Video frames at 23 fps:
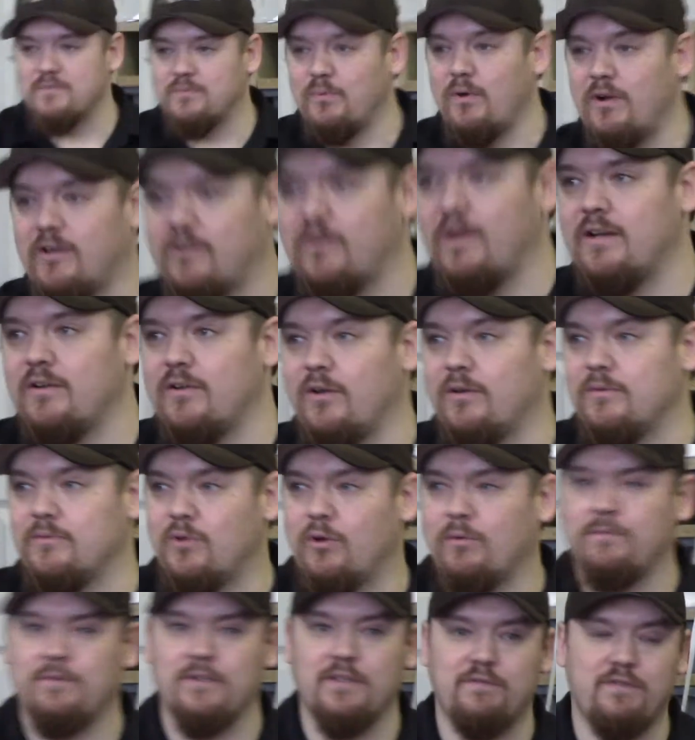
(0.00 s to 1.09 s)
walk around and
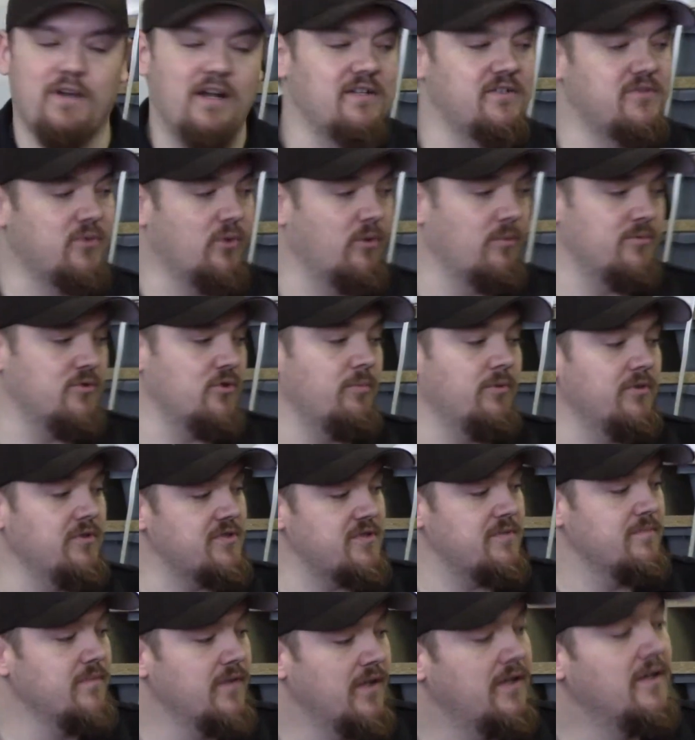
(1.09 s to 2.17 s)
hopefully find
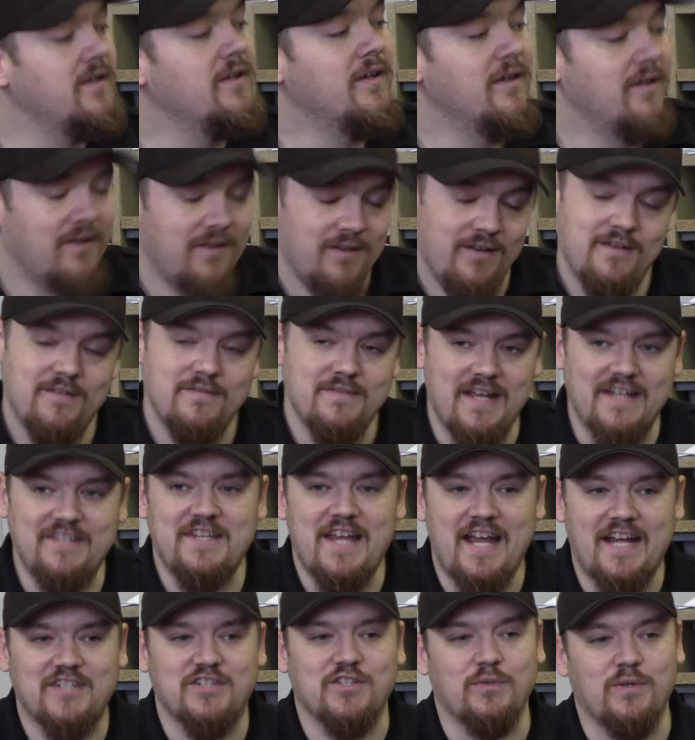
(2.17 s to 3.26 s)
stormtroopers. That's
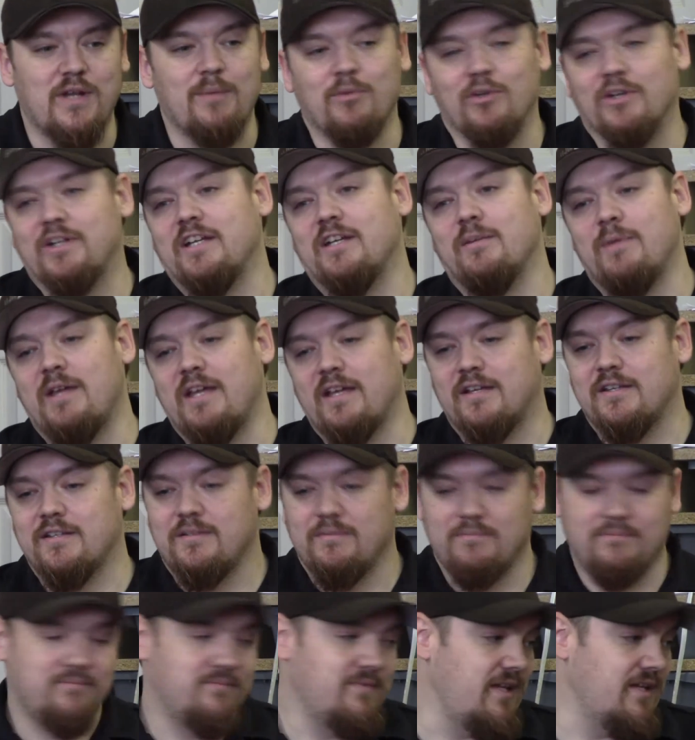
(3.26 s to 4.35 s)
actually what I'm looking to make
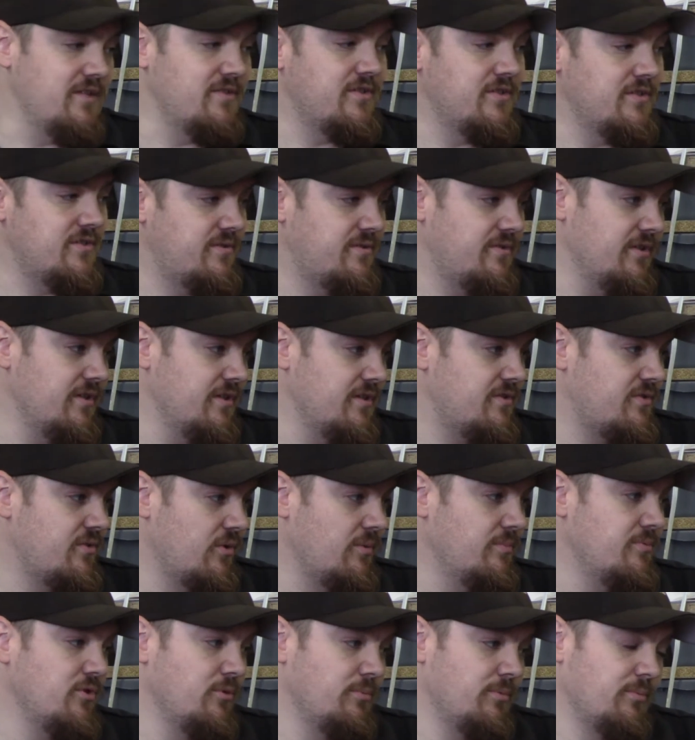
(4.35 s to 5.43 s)
is the
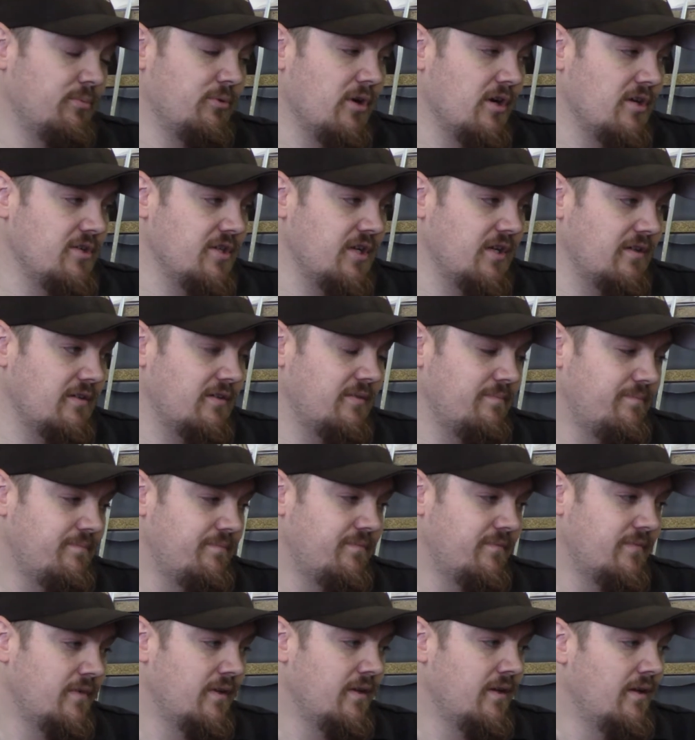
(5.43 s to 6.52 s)
stormtrooper project.
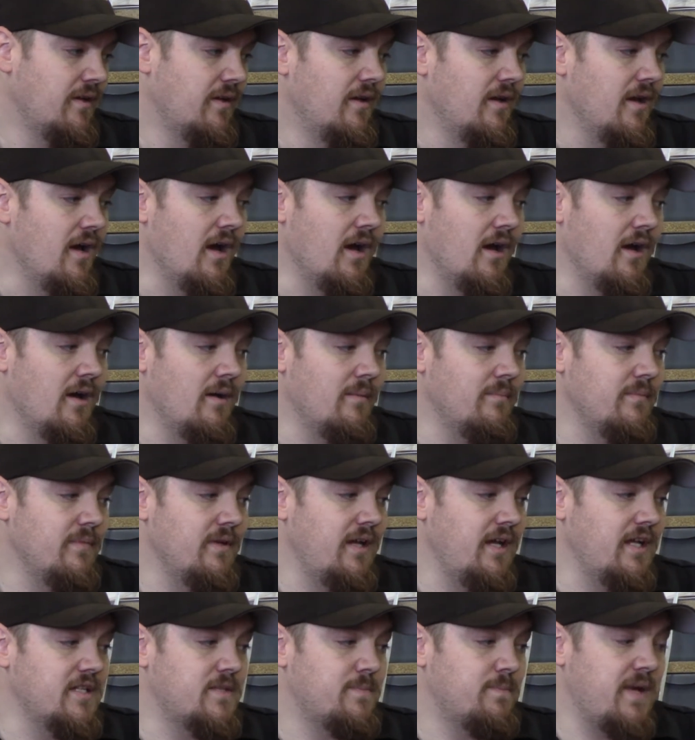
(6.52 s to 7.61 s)
Um,
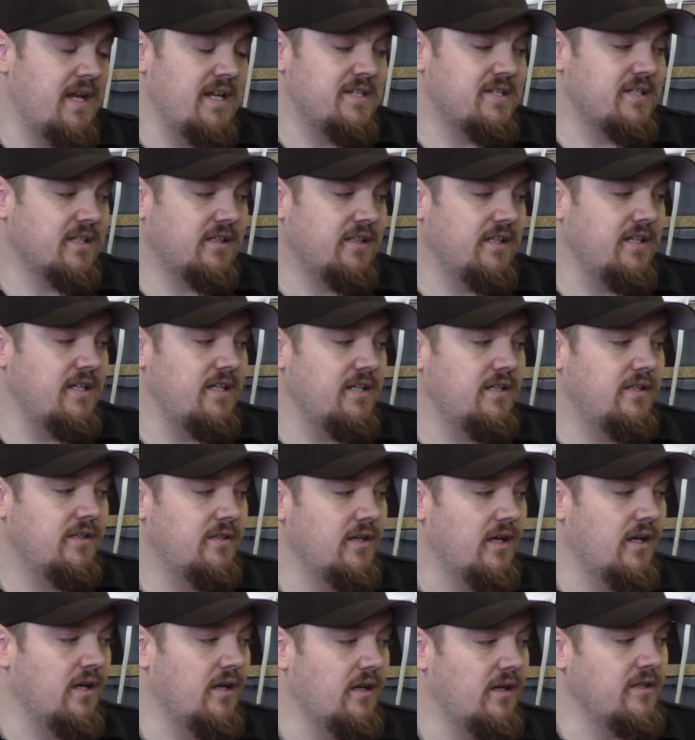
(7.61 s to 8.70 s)
it's basically
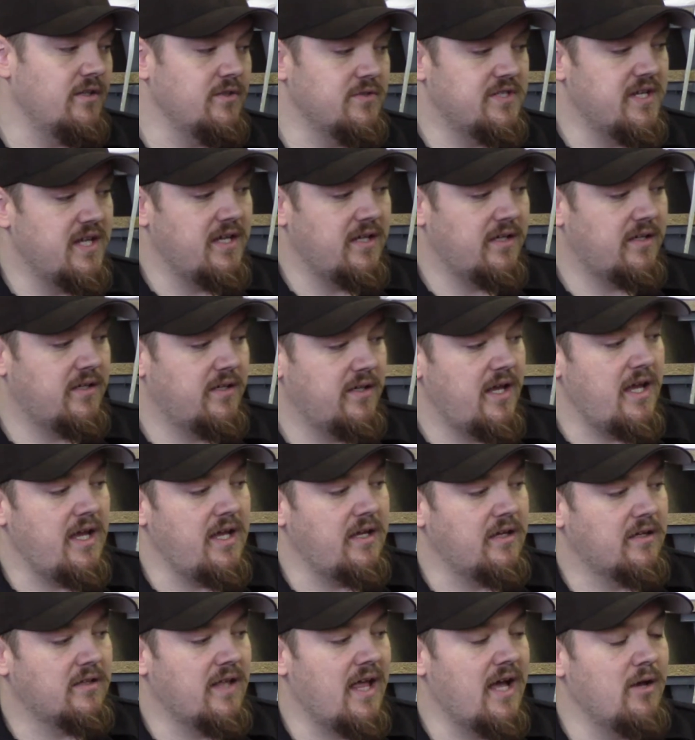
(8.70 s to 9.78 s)
uh, you take
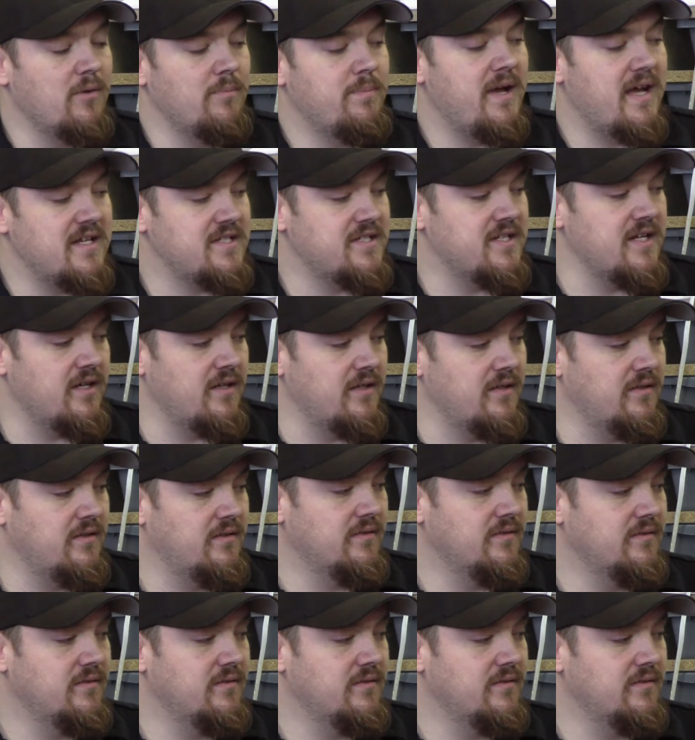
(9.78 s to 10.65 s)
a clown pastel